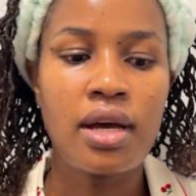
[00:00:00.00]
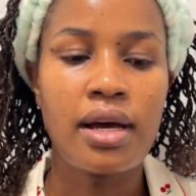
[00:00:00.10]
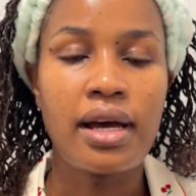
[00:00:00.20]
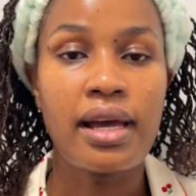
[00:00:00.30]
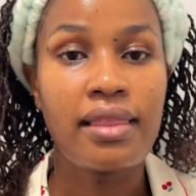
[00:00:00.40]

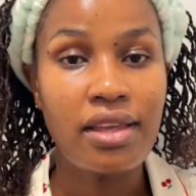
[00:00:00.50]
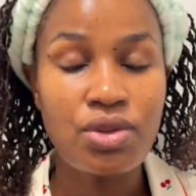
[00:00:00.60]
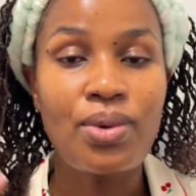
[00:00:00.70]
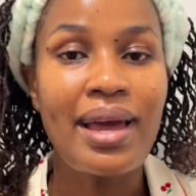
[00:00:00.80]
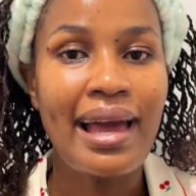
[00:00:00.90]
And
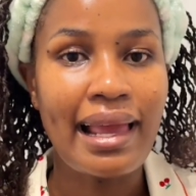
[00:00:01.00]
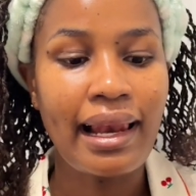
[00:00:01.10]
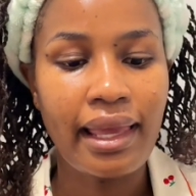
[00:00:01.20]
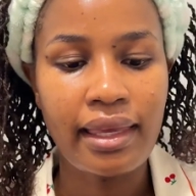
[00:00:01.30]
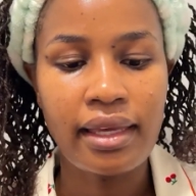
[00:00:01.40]
that's why I
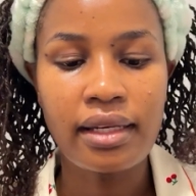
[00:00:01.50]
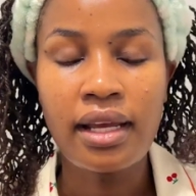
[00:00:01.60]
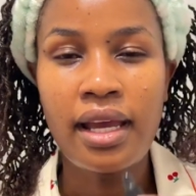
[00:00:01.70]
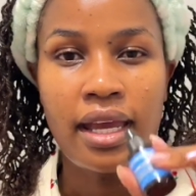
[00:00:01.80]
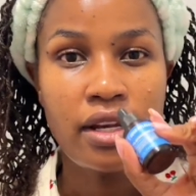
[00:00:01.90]
like
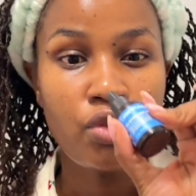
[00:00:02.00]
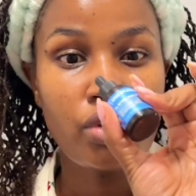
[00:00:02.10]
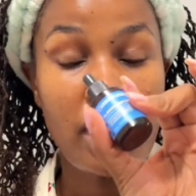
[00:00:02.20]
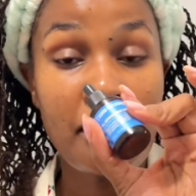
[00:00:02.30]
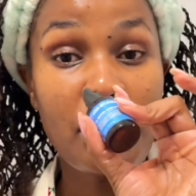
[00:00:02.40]
it.
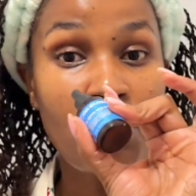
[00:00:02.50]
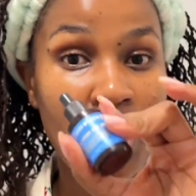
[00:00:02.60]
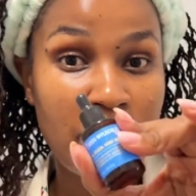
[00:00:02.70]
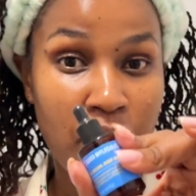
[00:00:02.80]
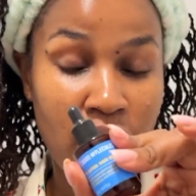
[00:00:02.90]
It can be
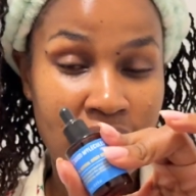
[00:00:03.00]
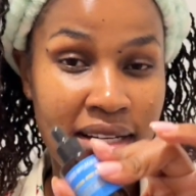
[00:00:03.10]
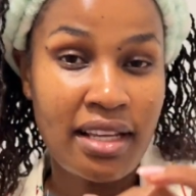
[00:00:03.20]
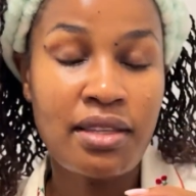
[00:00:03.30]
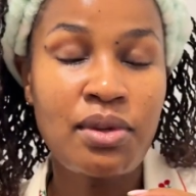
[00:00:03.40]
quite
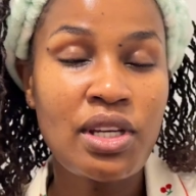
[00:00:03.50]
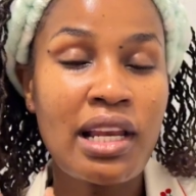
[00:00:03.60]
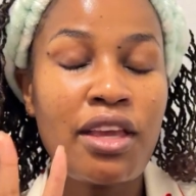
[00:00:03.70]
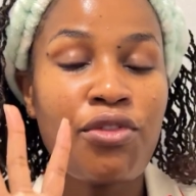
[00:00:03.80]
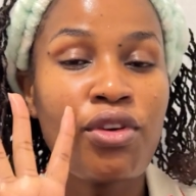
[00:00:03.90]
potent,
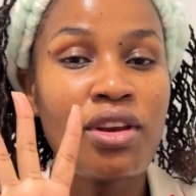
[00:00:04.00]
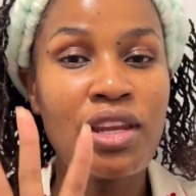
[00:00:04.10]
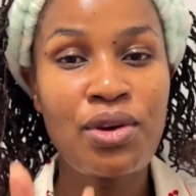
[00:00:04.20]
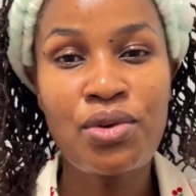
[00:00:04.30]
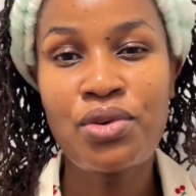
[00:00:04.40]
especially if you're
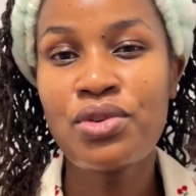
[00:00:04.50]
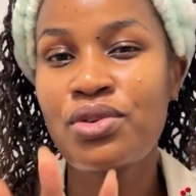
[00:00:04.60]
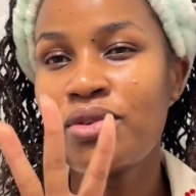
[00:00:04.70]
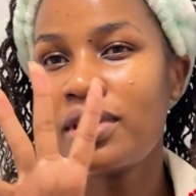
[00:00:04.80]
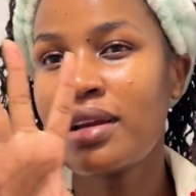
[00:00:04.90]
new
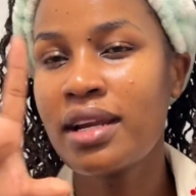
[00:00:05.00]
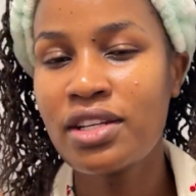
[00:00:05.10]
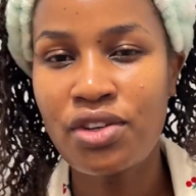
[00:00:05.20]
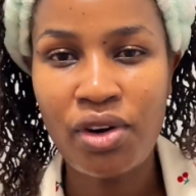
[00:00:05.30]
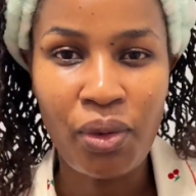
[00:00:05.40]
to the
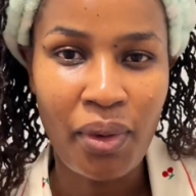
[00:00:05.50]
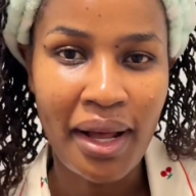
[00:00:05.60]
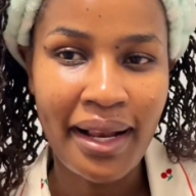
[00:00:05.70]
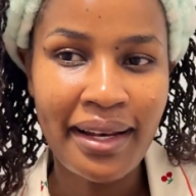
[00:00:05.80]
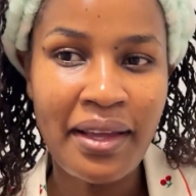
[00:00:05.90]
retinol
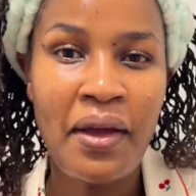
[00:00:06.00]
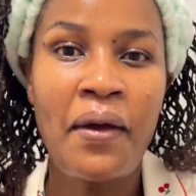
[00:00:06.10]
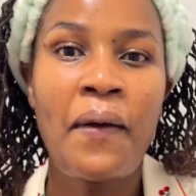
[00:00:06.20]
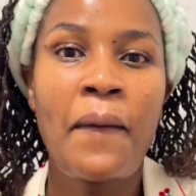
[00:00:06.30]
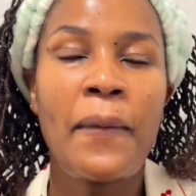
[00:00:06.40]
world,
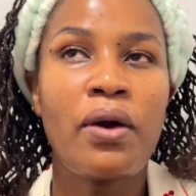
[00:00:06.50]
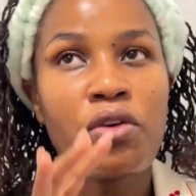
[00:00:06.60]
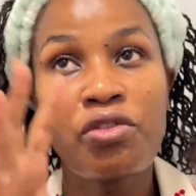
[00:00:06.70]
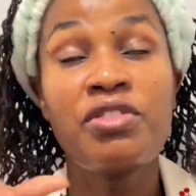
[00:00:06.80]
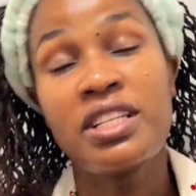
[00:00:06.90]

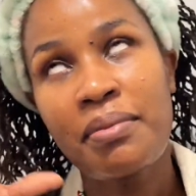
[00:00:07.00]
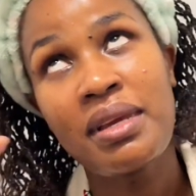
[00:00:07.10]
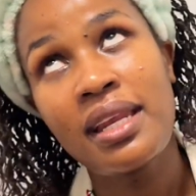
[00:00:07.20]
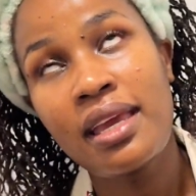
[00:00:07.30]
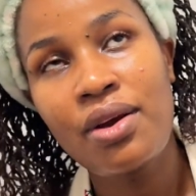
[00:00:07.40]
or
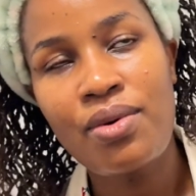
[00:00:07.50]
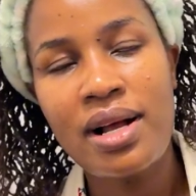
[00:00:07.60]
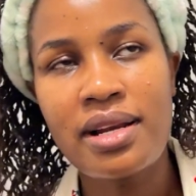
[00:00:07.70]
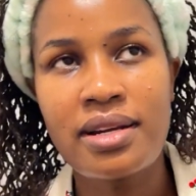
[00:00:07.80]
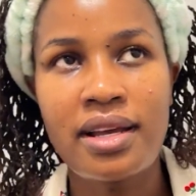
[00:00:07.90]
vitamin A
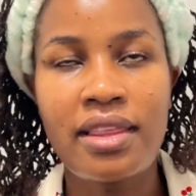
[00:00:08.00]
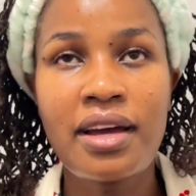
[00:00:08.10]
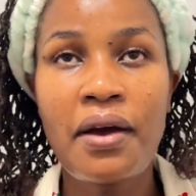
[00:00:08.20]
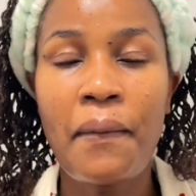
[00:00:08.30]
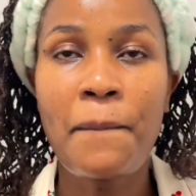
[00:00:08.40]
world
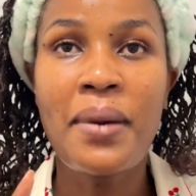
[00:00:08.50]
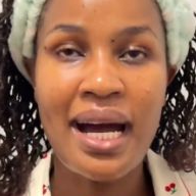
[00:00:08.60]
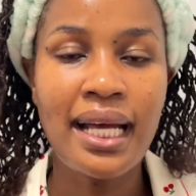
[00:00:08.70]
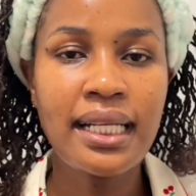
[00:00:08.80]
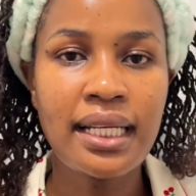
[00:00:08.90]
rather,
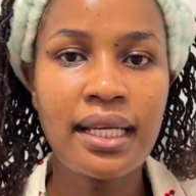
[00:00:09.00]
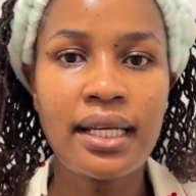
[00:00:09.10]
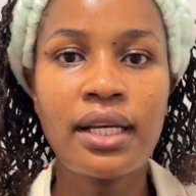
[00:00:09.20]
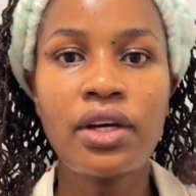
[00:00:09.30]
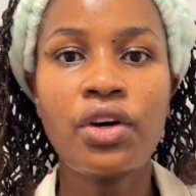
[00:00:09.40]
but
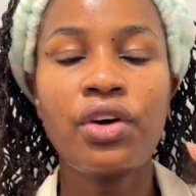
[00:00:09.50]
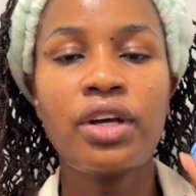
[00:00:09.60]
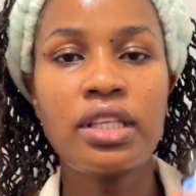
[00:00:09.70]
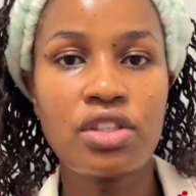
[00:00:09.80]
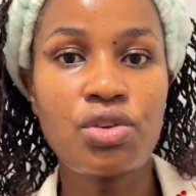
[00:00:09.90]

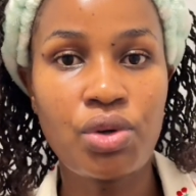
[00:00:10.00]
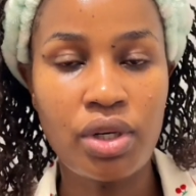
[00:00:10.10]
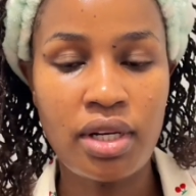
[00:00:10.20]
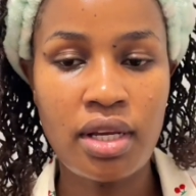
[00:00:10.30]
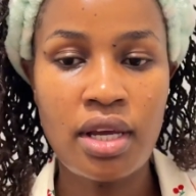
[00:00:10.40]
it's good.